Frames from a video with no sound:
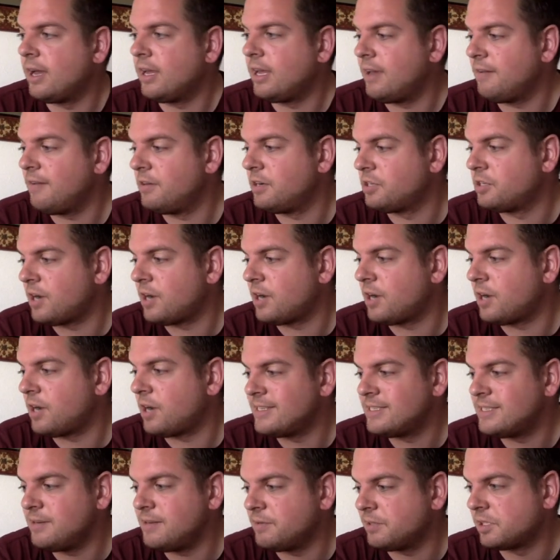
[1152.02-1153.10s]
give it a try,
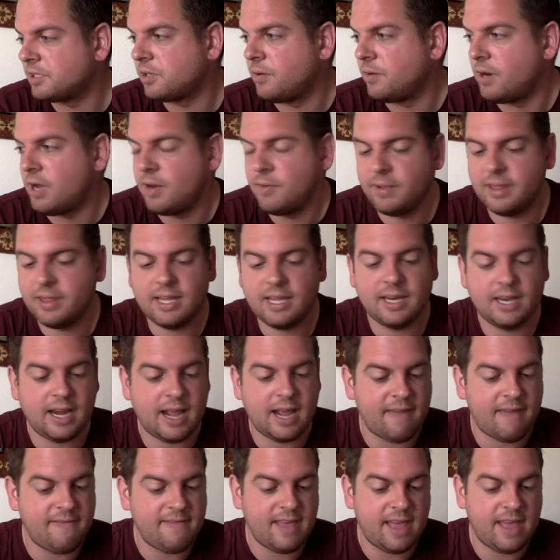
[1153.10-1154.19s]
see what's going on with it,
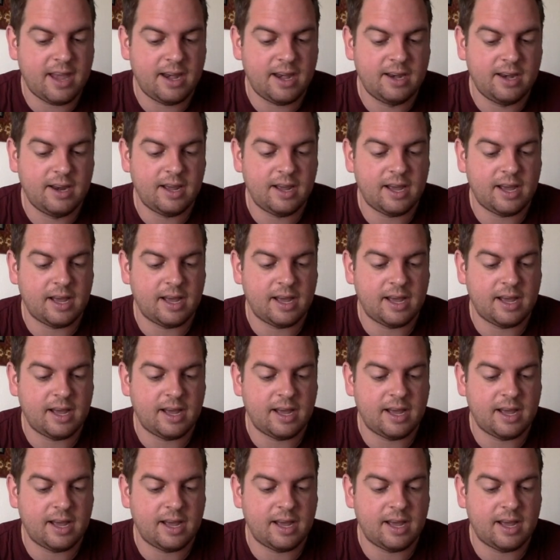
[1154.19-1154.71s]
and then